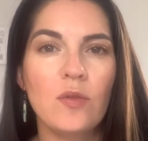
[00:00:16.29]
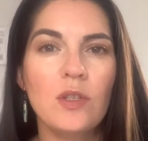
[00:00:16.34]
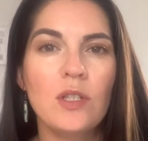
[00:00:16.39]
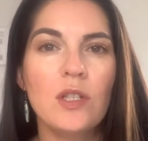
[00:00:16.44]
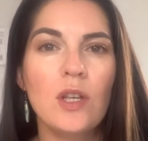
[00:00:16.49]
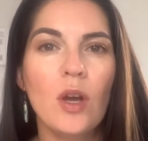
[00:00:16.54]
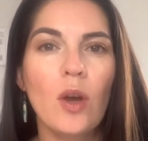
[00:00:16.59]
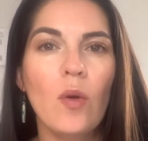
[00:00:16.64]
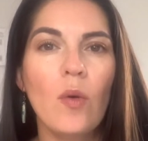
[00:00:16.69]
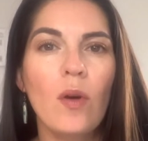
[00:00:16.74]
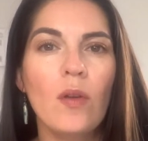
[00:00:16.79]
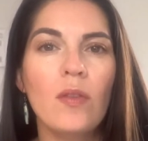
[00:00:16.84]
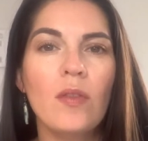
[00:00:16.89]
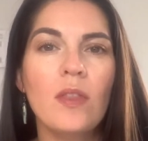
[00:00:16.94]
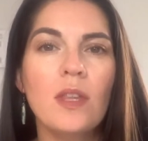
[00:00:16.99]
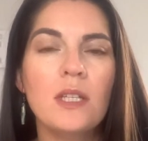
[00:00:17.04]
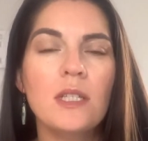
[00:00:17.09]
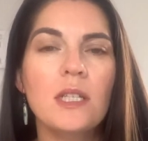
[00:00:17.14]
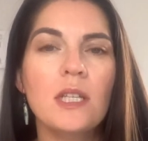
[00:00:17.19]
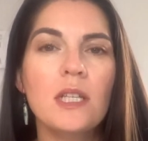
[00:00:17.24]
So
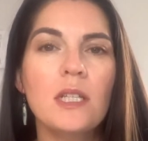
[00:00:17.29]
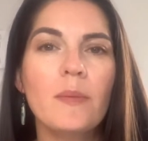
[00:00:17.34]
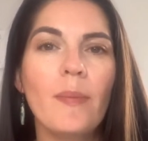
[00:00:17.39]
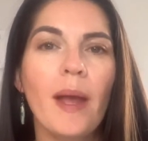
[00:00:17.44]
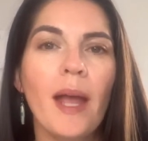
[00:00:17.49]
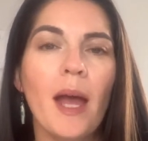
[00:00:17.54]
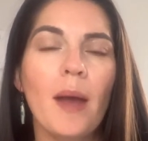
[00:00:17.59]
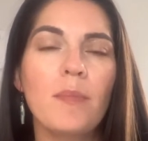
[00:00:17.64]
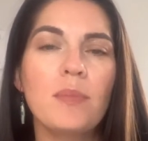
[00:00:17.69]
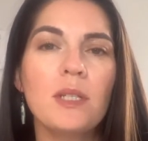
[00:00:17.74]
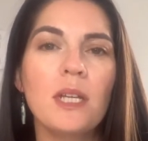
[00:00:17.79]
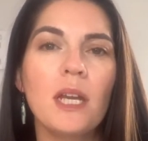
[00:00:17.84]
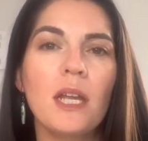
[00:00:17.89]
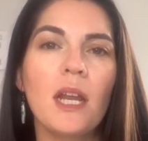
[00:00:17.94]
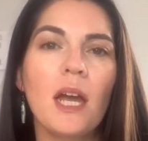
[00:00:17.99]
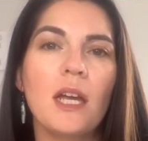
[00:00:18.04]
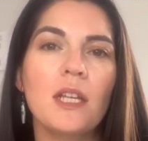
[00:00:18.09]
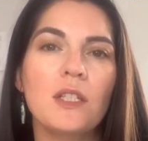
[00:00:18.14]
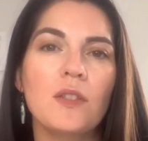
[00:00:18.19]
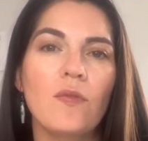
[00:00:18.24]
this is my update
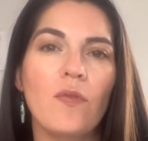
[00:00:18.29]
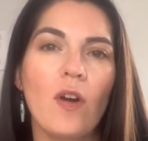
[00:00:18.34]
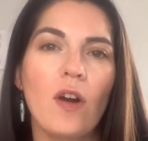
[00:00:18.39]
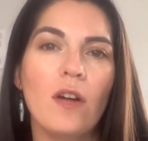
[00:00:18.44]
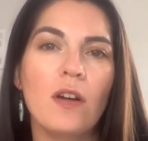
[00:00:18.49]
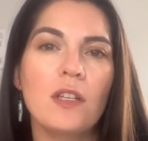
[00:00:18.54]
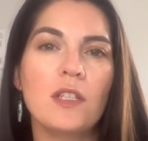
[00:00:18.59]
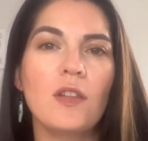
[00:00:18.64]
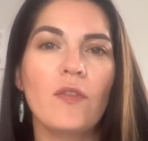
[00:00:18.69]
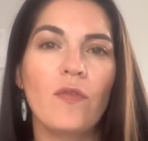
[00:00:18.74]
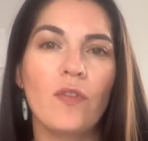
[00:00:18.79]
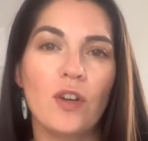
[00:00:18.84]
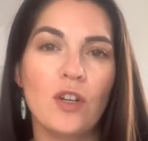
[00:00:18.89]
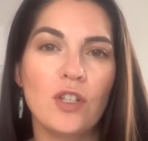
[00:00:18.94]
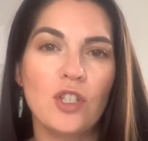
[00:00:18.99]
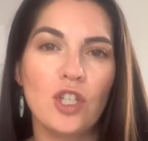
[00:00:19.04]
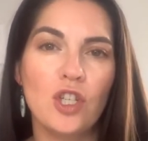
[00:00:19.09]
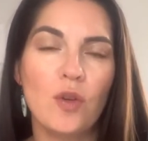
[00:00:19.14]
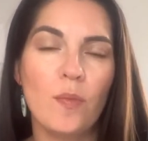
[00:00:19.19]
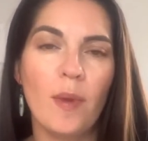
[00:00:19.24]
as far as the
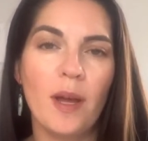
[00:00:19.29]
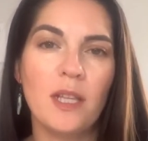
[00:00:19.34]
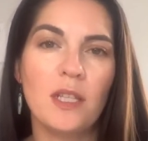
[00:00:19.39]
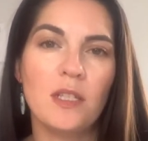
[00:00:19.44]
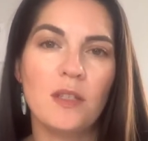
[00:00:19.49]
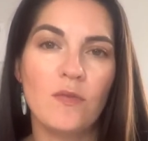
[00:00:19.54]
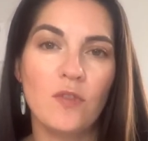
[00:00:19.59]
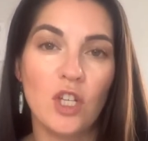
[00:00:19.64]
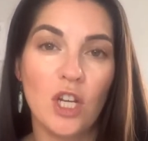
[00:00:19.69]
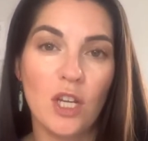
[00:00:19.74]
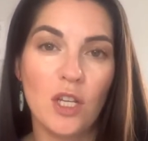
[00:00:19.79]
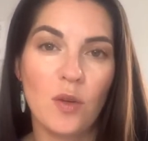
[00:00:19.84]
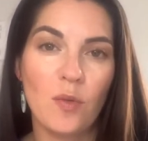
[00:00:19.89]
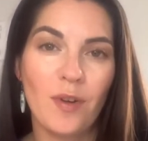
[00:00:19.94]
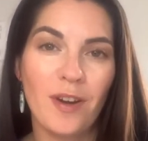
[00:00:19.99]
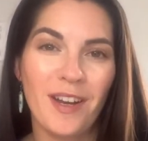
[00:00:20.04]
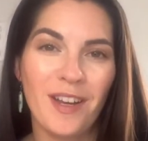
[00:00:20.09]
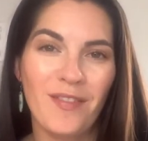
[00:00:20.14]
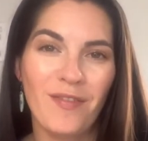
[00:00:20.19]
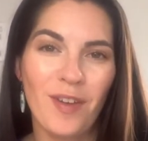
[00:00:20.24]
first two months of
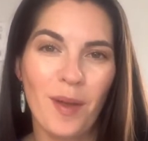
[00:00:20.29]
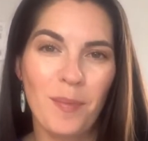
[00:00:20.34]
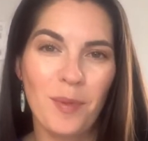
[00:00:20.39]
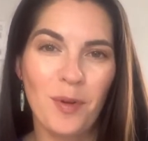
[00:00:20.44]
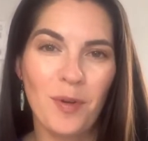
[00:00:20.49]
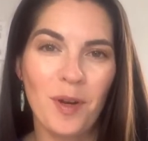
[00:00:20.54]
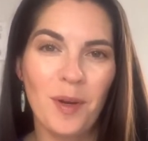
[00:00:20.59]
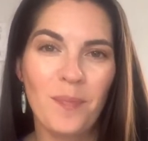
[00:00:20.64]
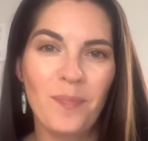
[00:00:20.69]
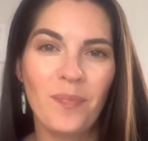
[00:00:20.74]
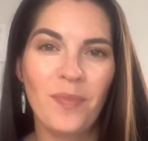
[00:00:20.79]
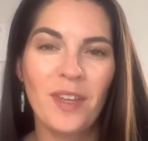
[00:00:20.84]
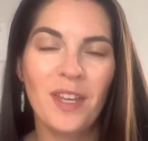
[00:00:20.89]
January and February.